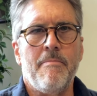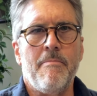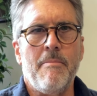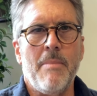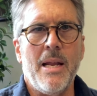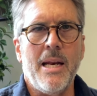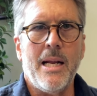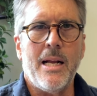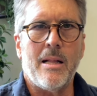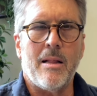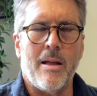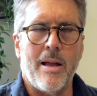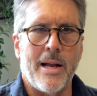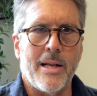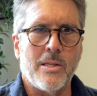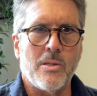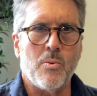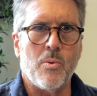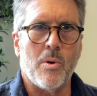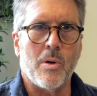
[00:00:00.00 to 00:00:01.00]
many
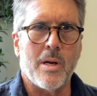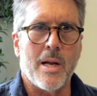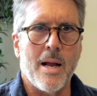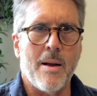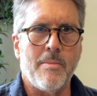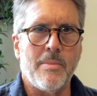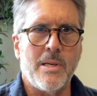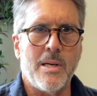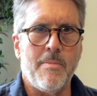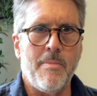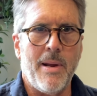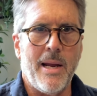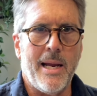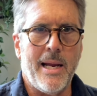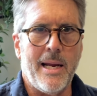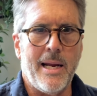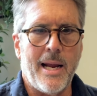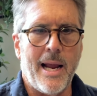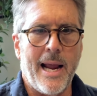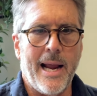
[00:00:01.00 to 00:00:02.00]
clients will come to
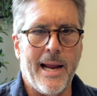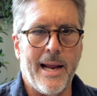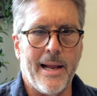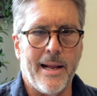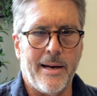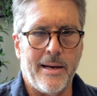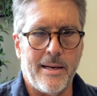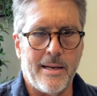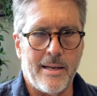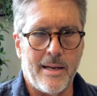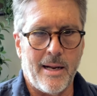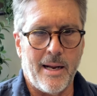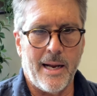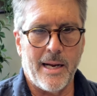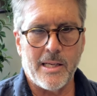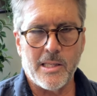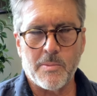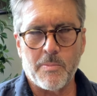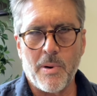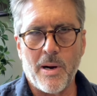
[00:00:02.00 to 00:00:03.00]
me and
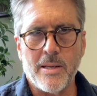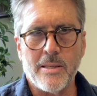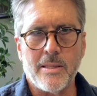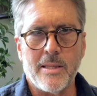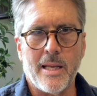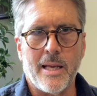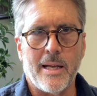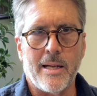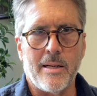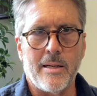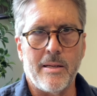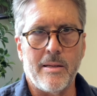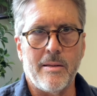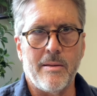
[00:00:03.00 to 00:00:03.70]
express that